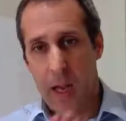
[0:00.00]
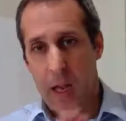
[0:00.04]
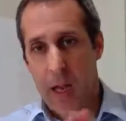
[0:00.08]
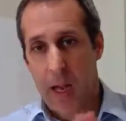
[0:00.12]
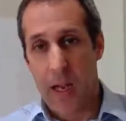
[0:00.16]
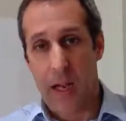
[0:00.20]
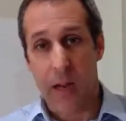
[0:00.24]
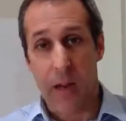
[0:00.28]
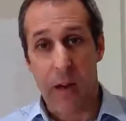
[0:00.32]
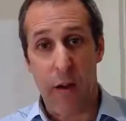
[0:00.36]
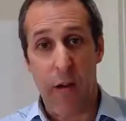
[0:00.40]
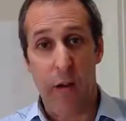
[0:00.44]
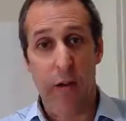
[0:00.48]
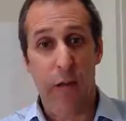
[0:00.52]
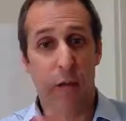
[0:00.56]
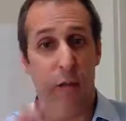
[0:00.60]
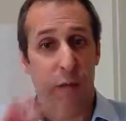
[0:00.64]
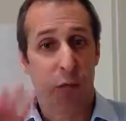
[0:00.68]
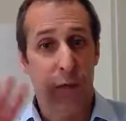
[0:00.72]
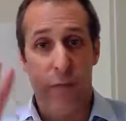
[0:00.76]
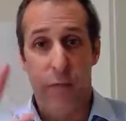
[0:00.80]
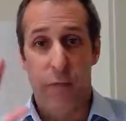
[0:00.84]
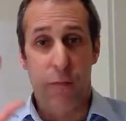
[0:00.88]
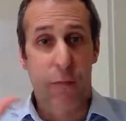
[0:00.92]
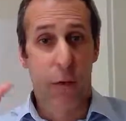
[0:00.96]
a
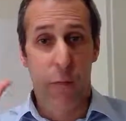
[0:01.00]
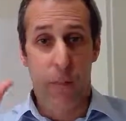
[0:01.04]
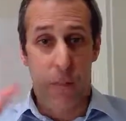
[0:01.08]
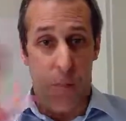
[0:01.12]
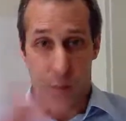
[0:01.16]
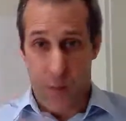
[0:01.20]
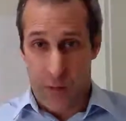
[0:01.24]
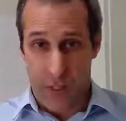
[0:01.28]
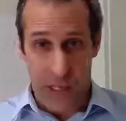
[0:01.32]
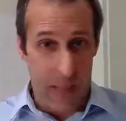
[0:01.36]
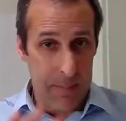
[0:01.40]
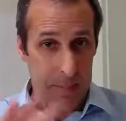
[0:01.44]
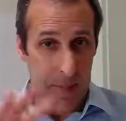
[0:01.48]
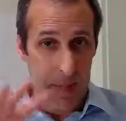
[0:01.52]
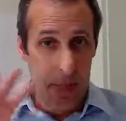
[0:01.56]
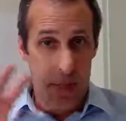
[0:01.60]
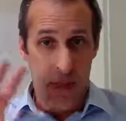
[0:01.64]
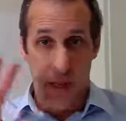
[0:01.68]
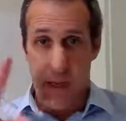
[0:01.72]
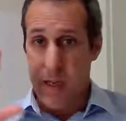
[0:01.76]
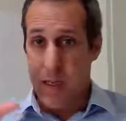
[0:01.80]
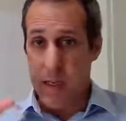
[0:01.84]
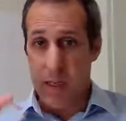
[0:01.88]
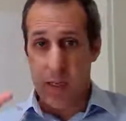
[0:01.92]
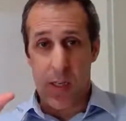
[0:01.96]
football team,
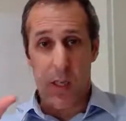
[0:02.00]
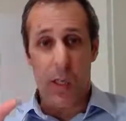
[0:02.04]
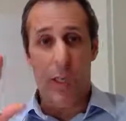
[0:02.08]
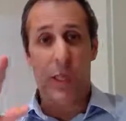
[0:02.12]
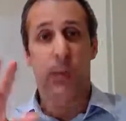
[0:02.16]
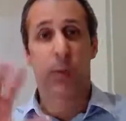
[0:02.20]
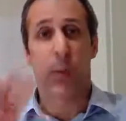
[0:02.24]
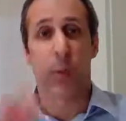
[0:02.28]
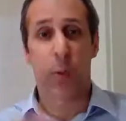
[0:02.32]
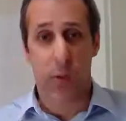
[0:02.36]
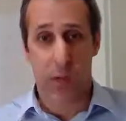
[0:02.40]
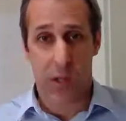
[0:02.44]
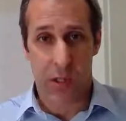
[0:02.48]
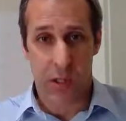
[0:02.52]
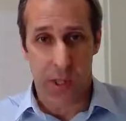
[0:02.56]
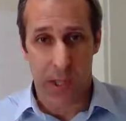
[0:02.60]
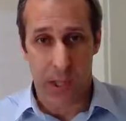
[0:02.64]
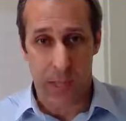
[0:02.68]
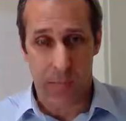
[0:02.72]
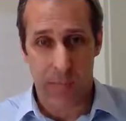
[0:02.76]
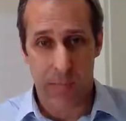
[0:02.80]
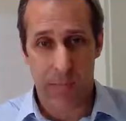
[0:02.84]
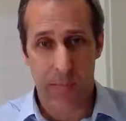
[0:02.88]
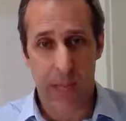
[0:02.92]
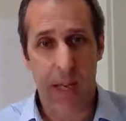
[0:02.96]
a sports
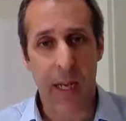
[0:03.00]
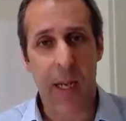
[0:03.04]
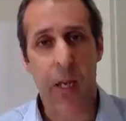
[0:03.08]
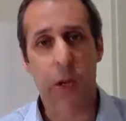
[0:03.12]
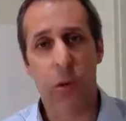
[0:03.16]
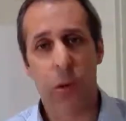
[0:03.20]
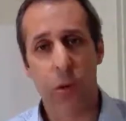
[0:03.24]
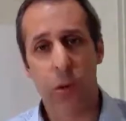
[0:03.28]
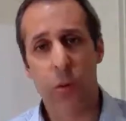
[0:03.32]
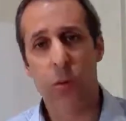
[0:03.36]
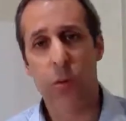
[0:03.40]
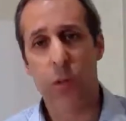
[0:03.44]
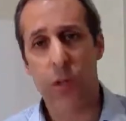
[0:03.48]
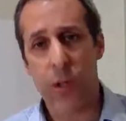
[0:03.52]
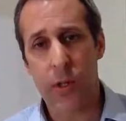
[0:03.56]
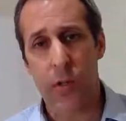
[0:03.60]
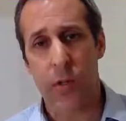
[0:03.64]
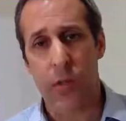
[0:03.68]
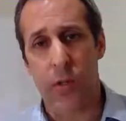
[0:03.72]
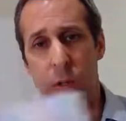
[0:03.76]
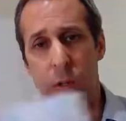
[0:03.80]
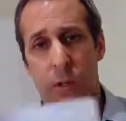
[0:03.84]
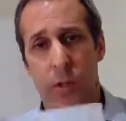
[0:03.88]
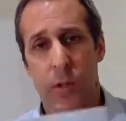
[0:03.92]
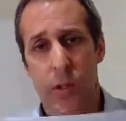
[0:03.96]
team. They can all
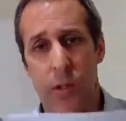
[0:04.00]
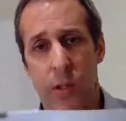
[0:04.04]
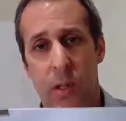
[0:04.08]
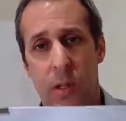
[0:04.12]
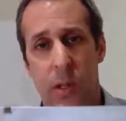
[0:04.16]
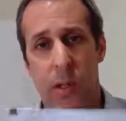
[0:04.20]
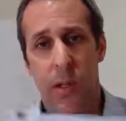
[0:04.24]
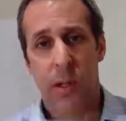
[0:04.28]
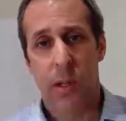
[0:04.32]
use